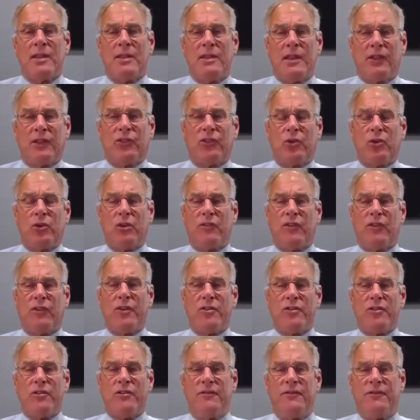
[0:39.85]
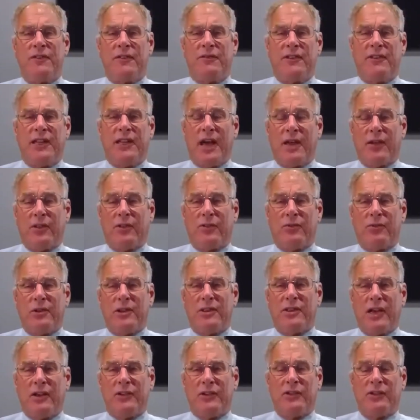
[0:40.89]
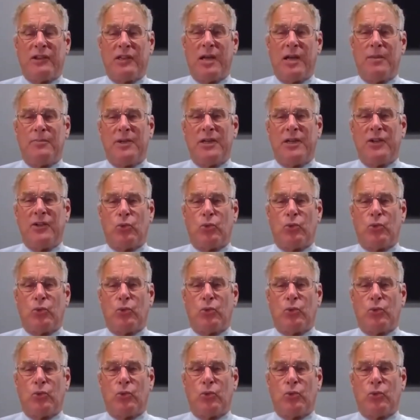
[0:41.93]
that's sort of 150 out of 3,000 companies